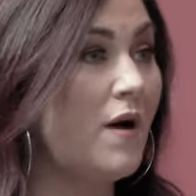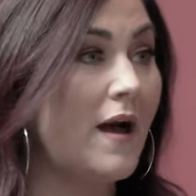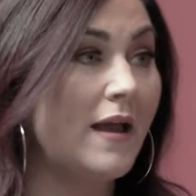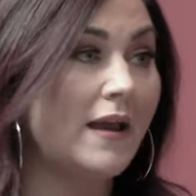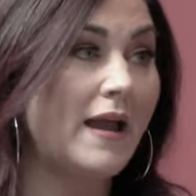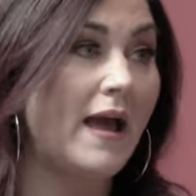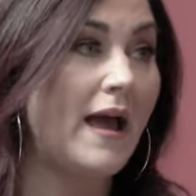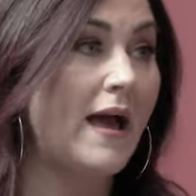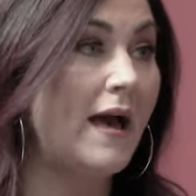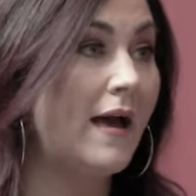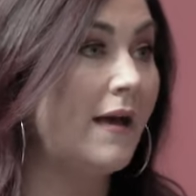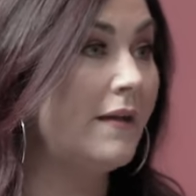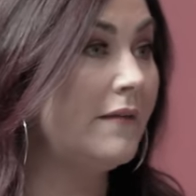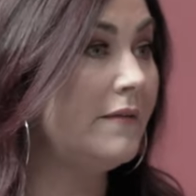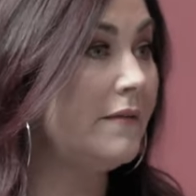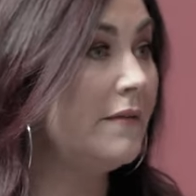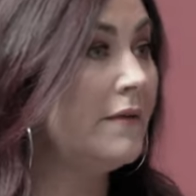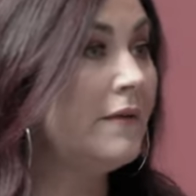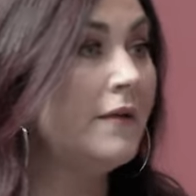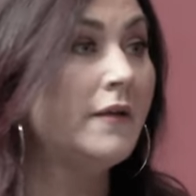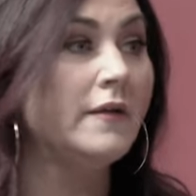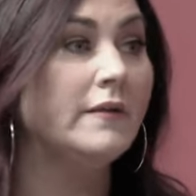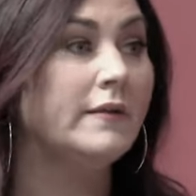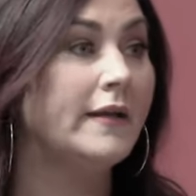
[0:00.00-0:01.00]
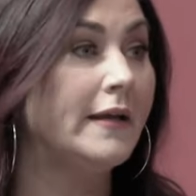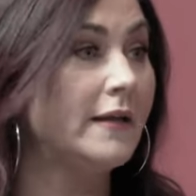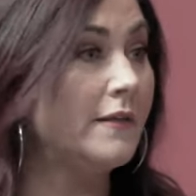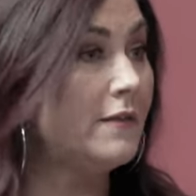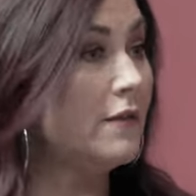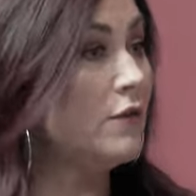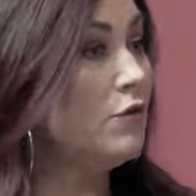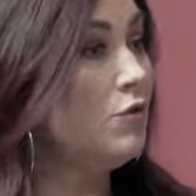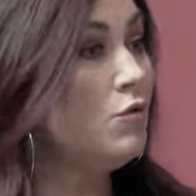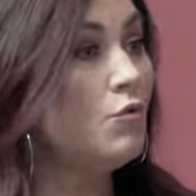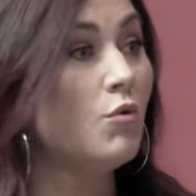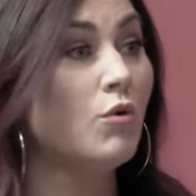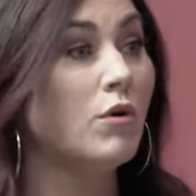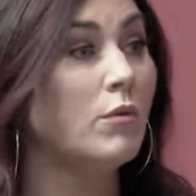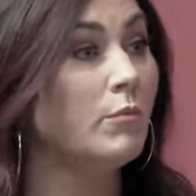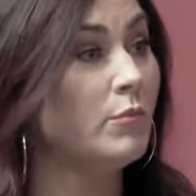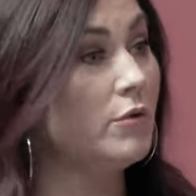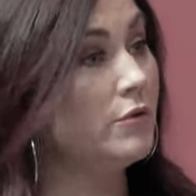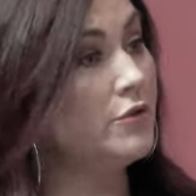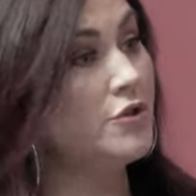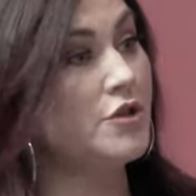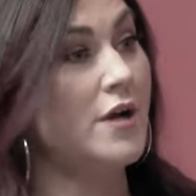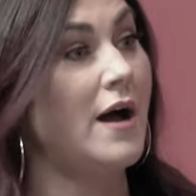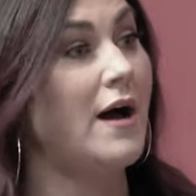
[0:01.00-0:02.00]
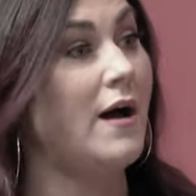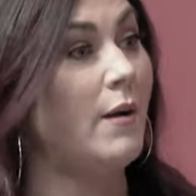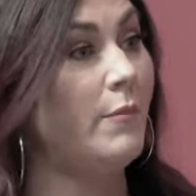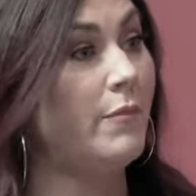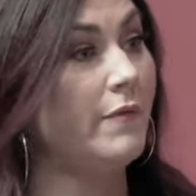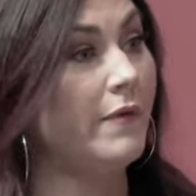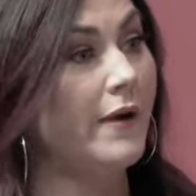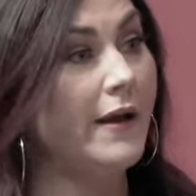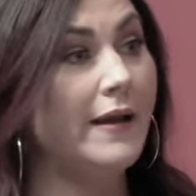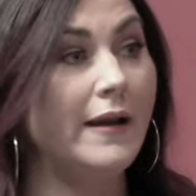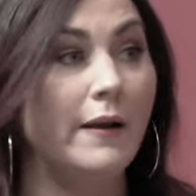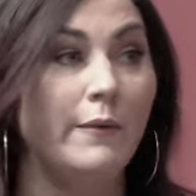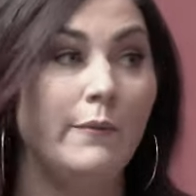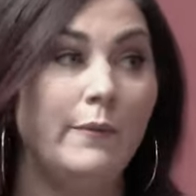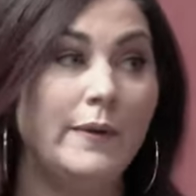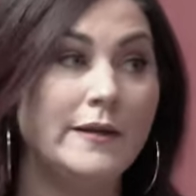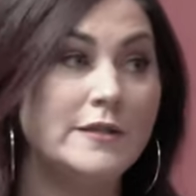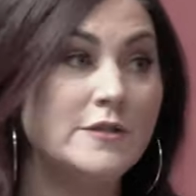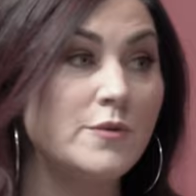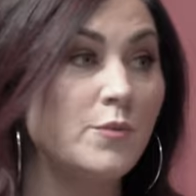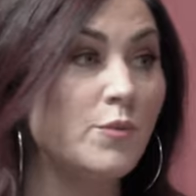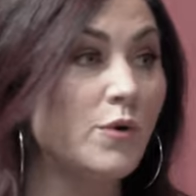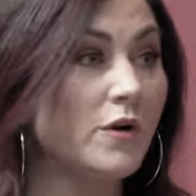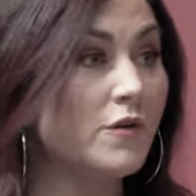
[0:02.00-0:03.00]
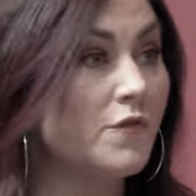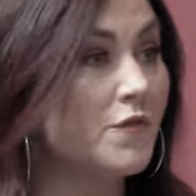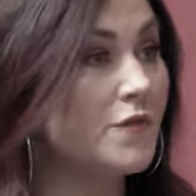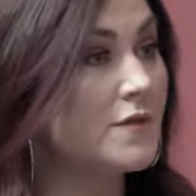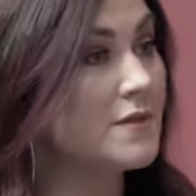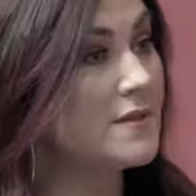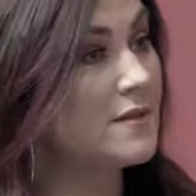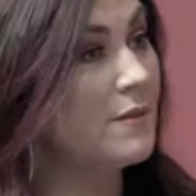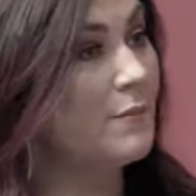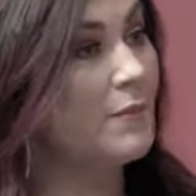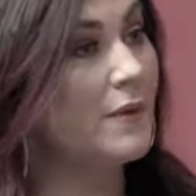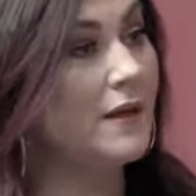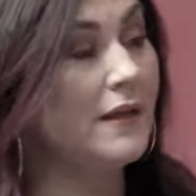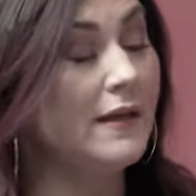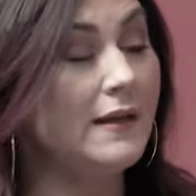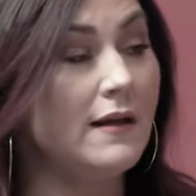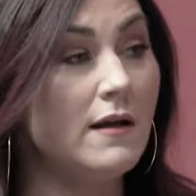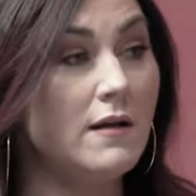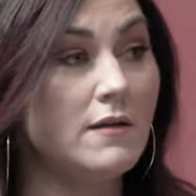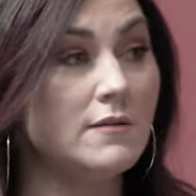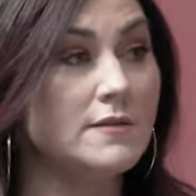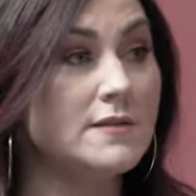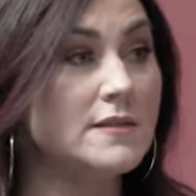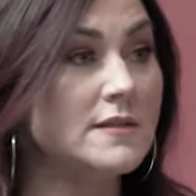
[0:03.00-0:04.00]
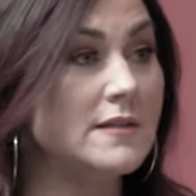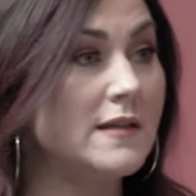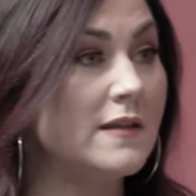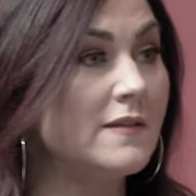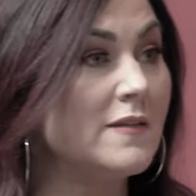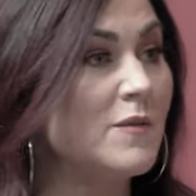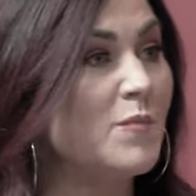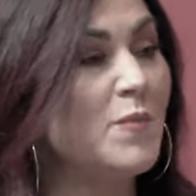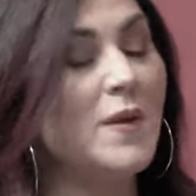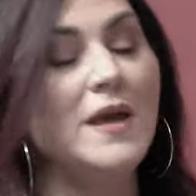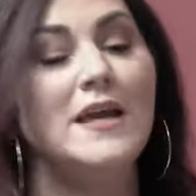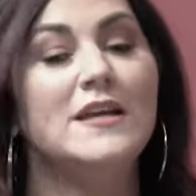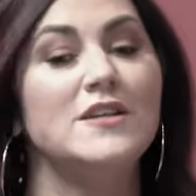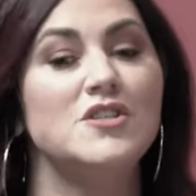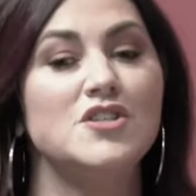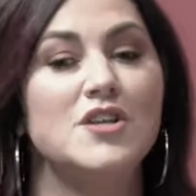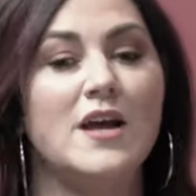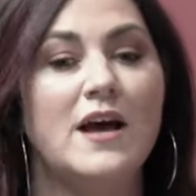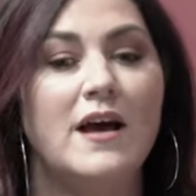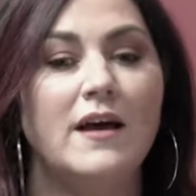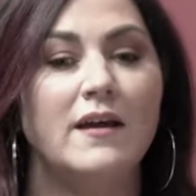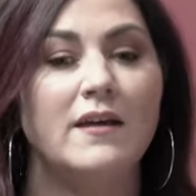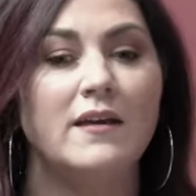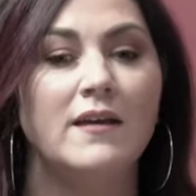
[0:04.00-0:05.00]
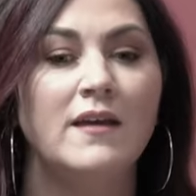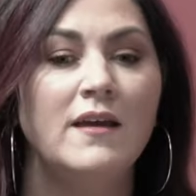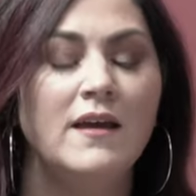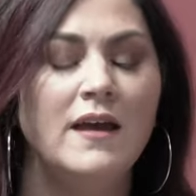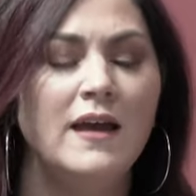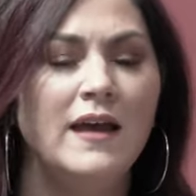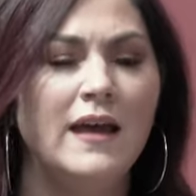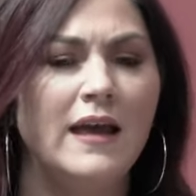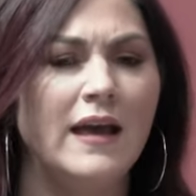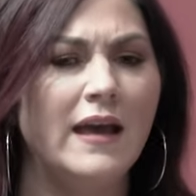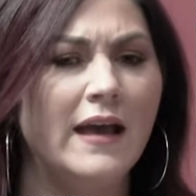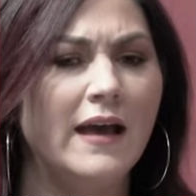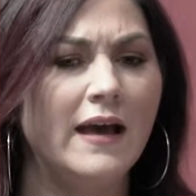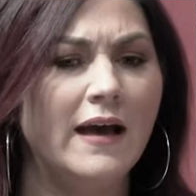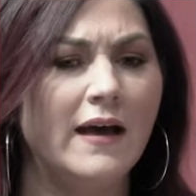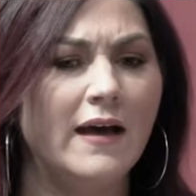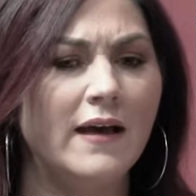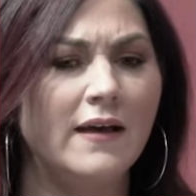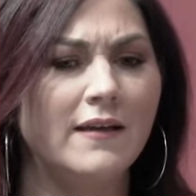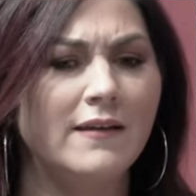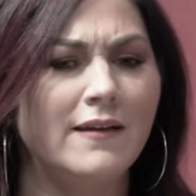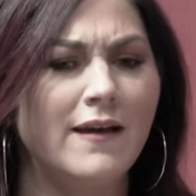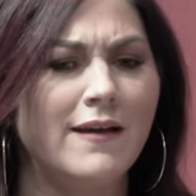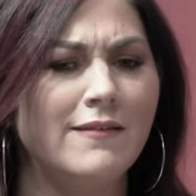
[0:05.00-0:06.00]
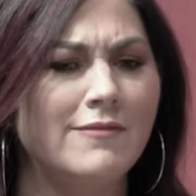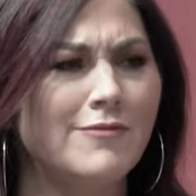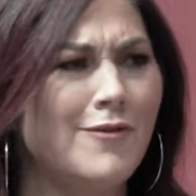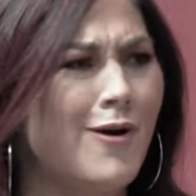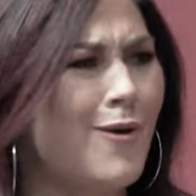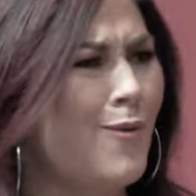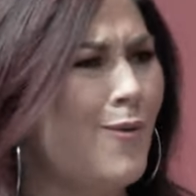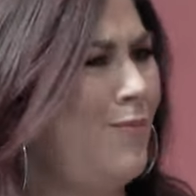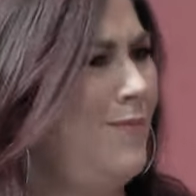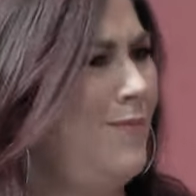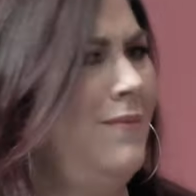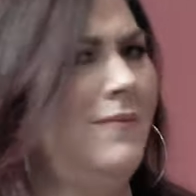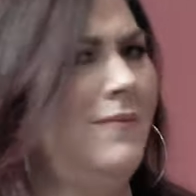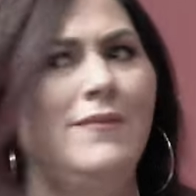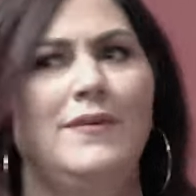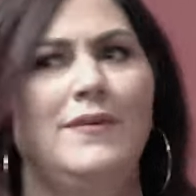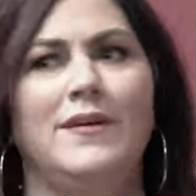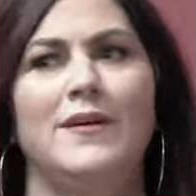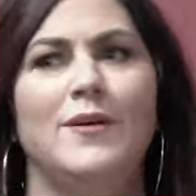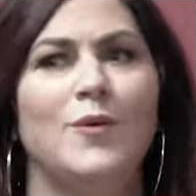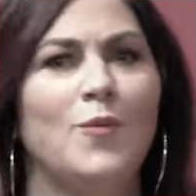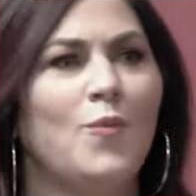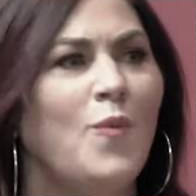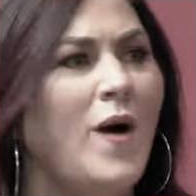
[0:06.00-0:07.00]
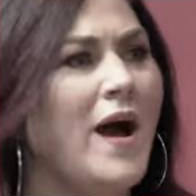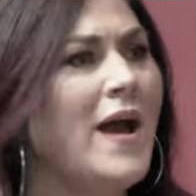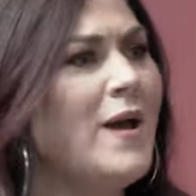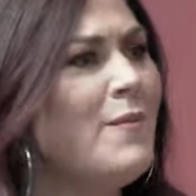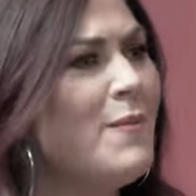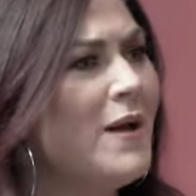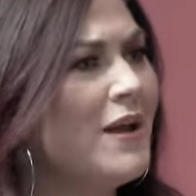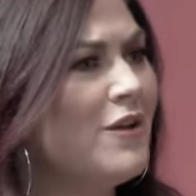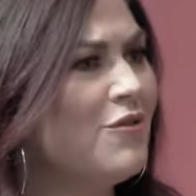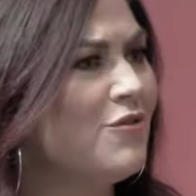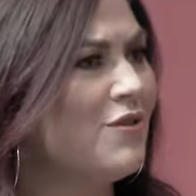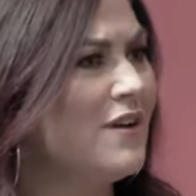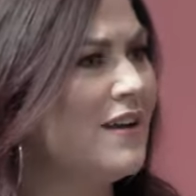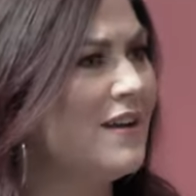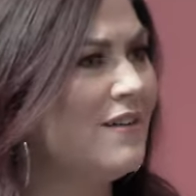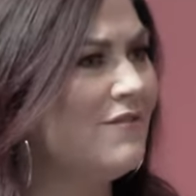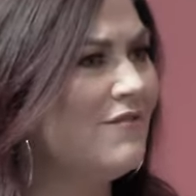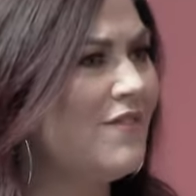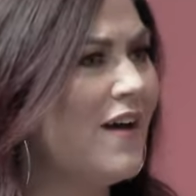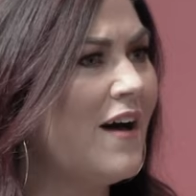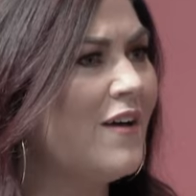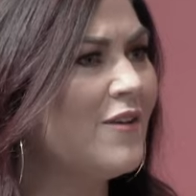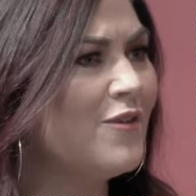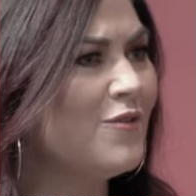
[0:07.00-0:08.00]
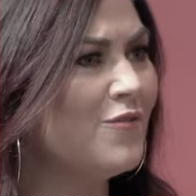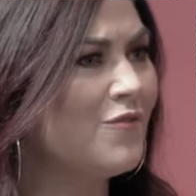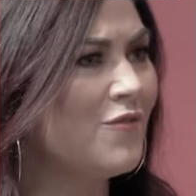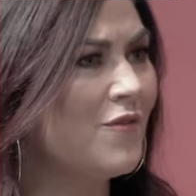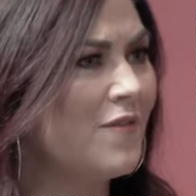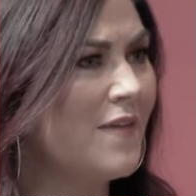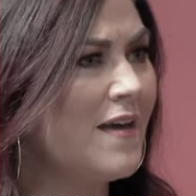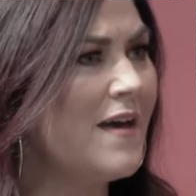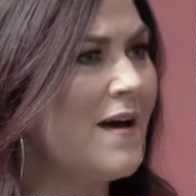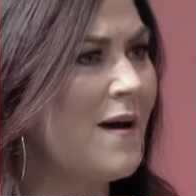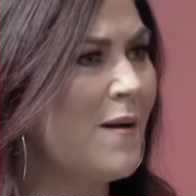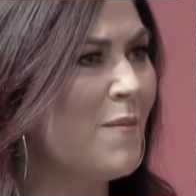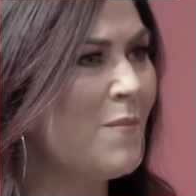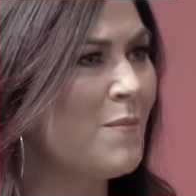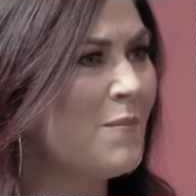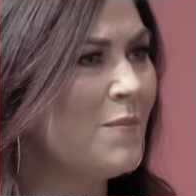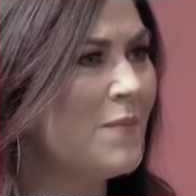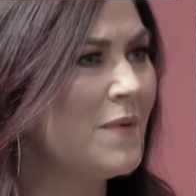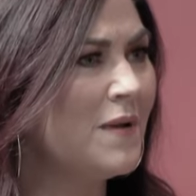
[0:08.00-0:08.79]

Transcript: I'd had like the normal job, right? I went to work for somebody else to get the paycheck, and I thought, why am I creating value for them?